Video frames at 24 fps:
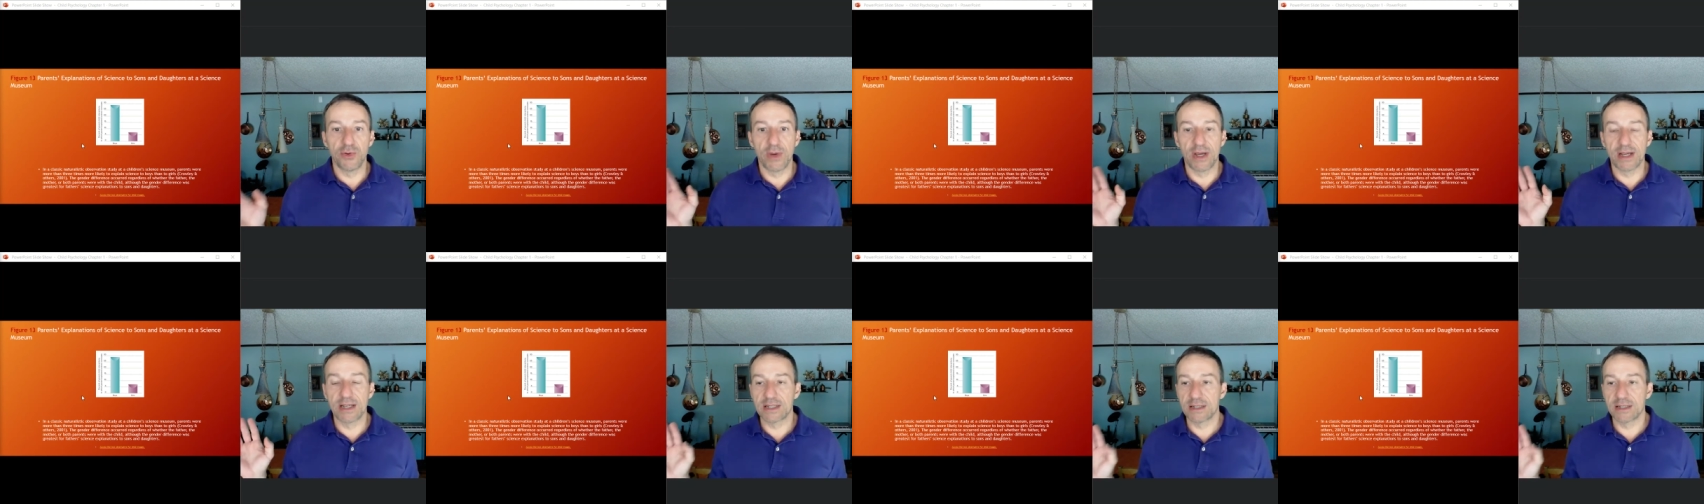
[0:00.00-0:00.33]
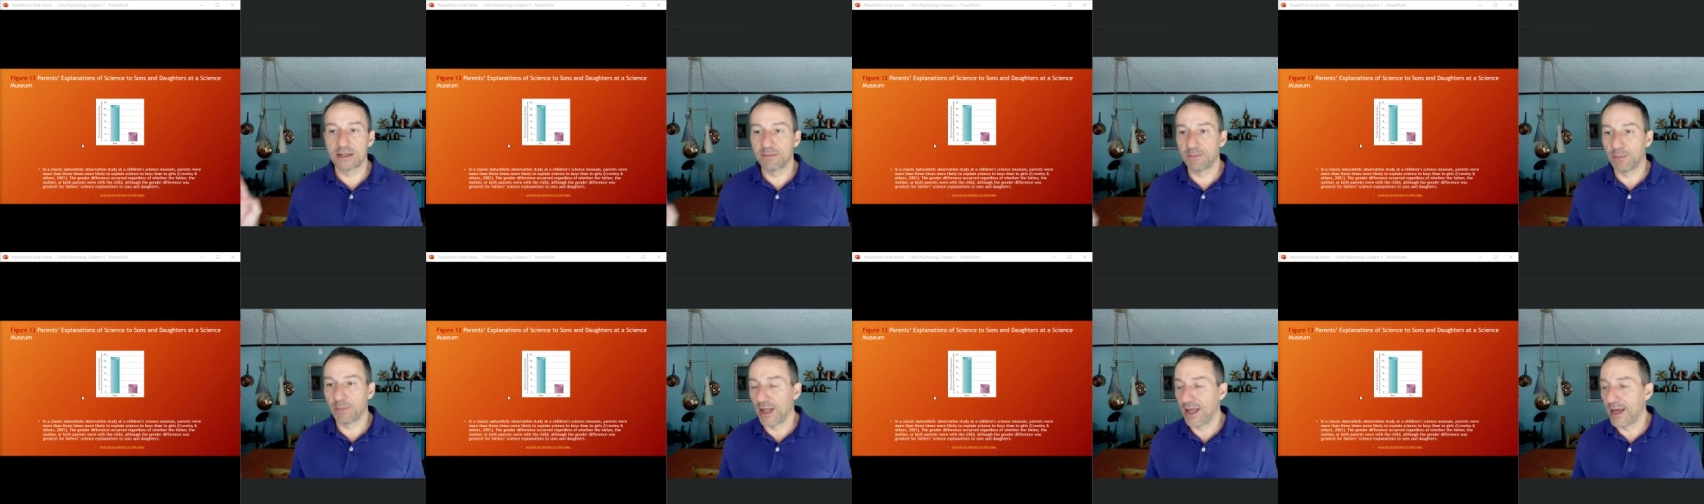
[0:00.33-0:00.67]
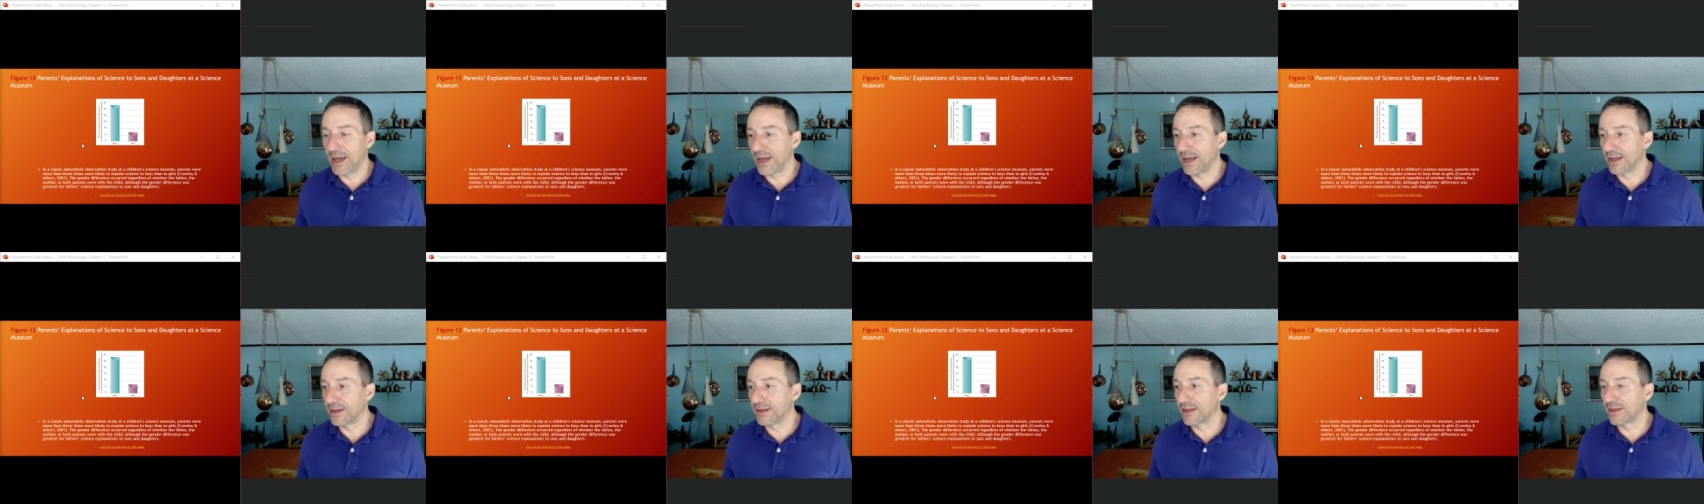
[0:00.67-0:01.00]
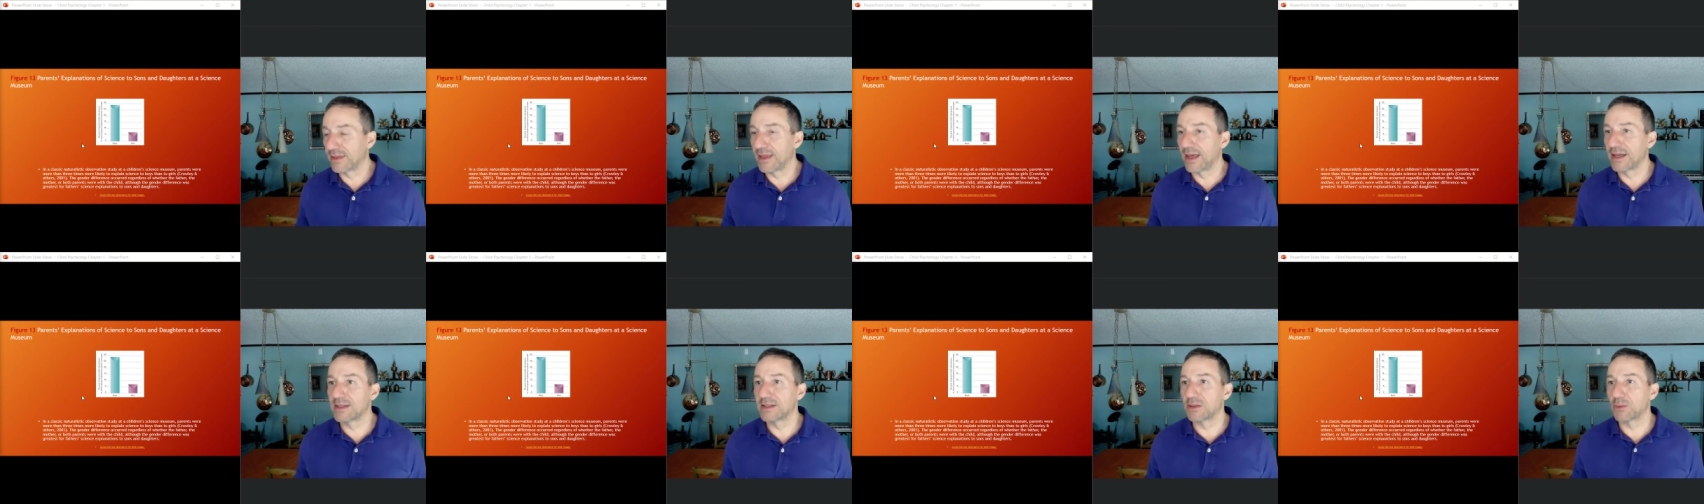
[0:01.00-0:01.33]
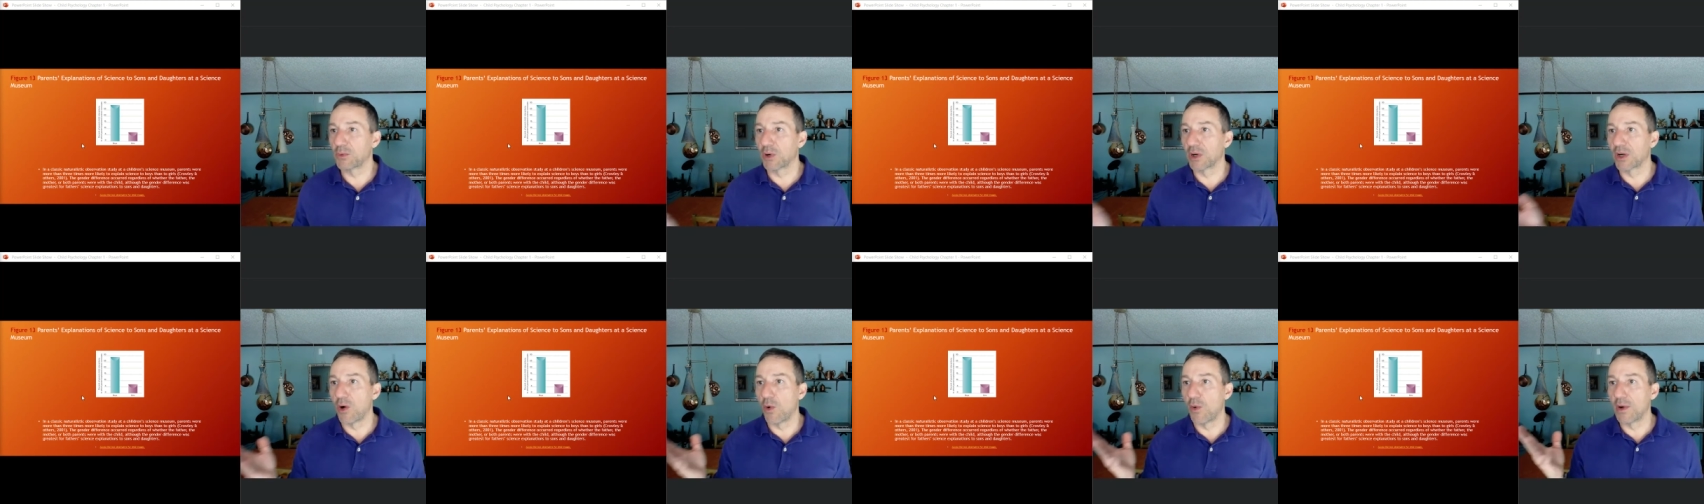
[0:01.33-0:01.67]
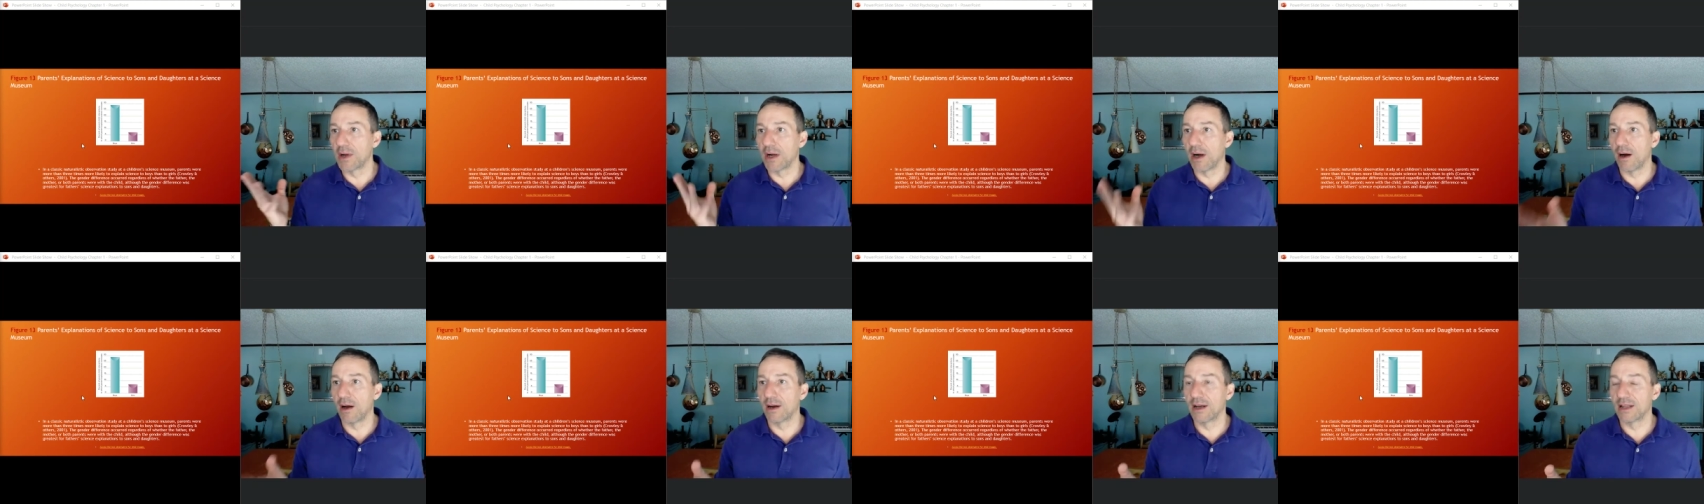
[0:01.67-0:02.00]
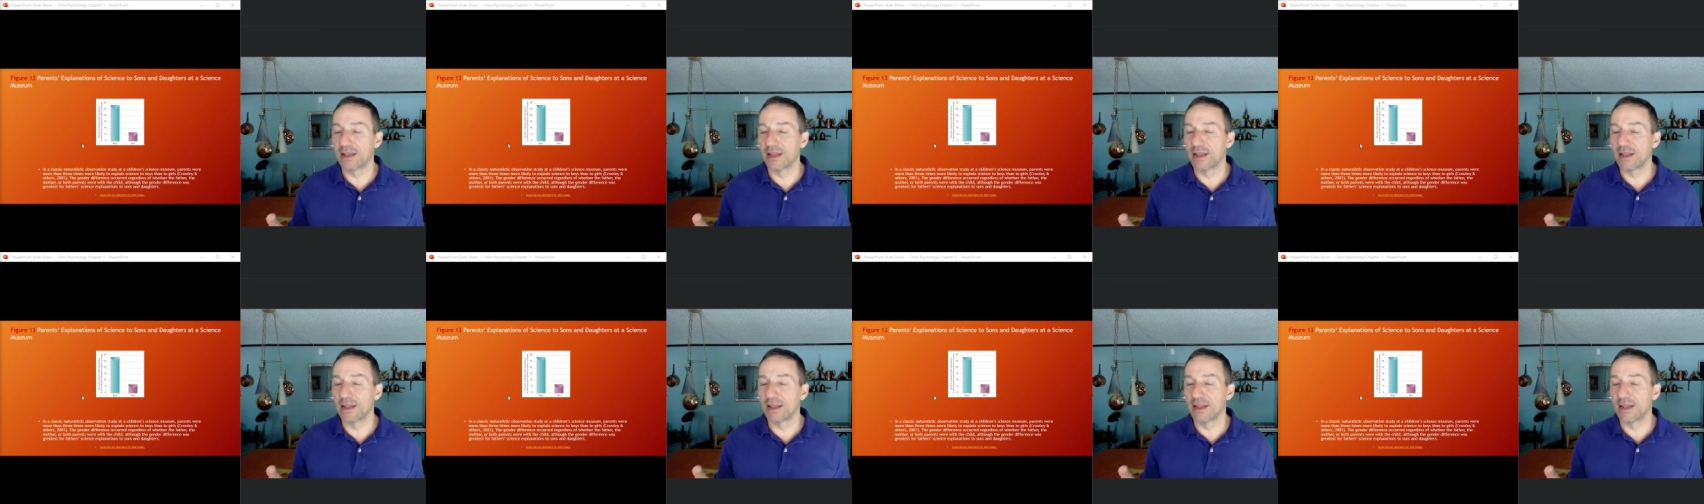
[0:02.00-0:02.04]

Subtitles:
explain the things that were going on